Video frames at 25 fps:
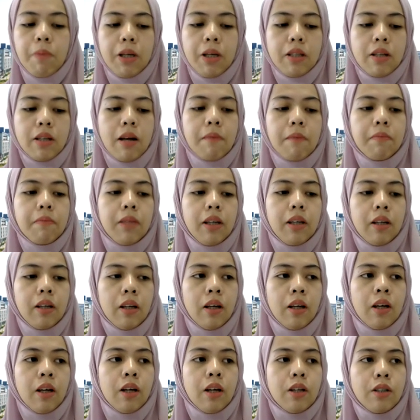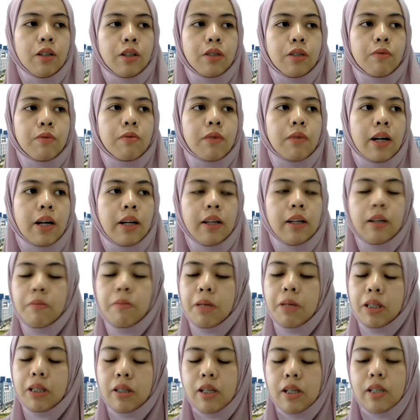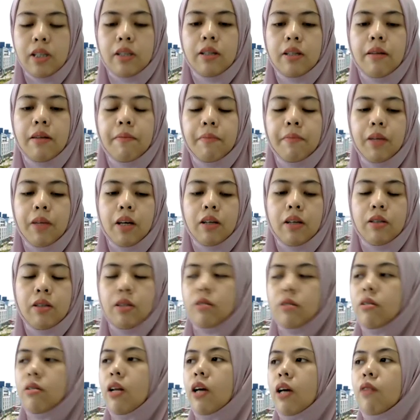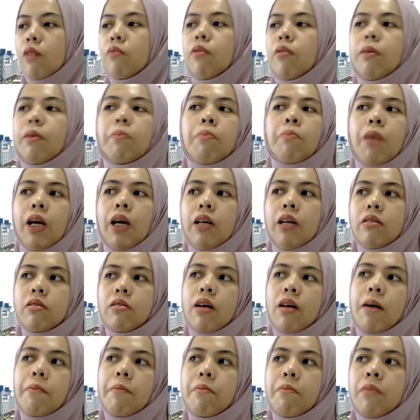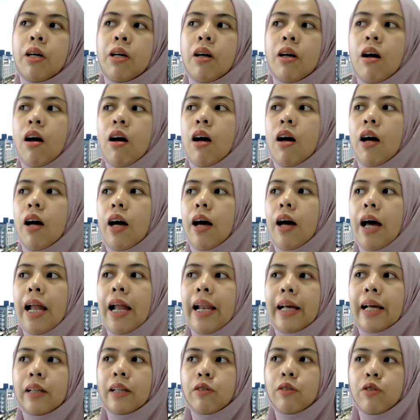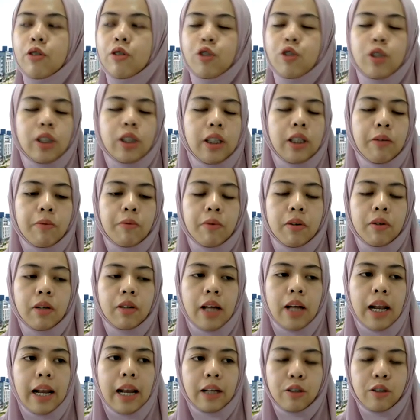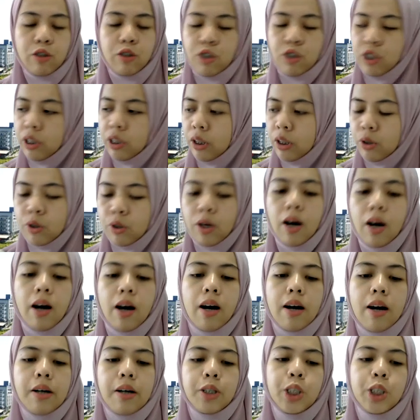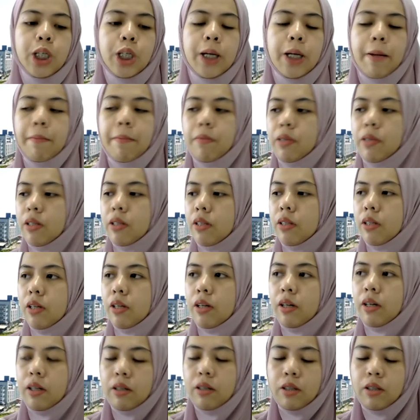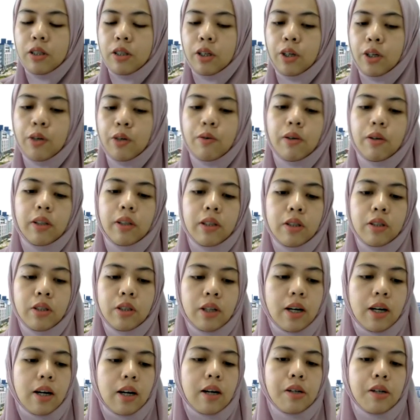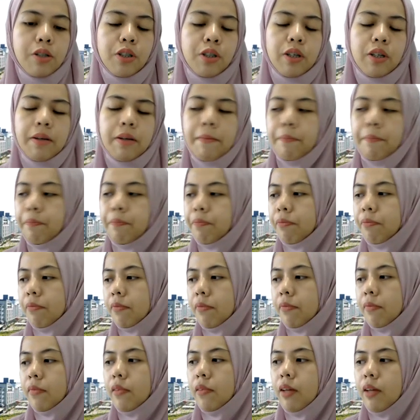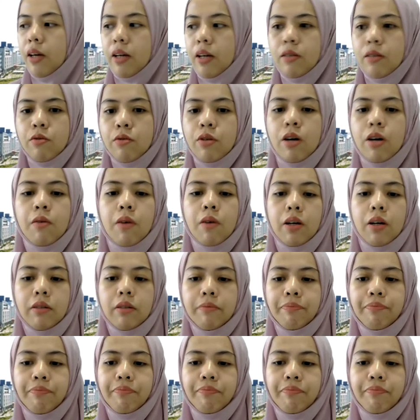something to running the business. Just like we pay some electricity charge, security charge, and so on.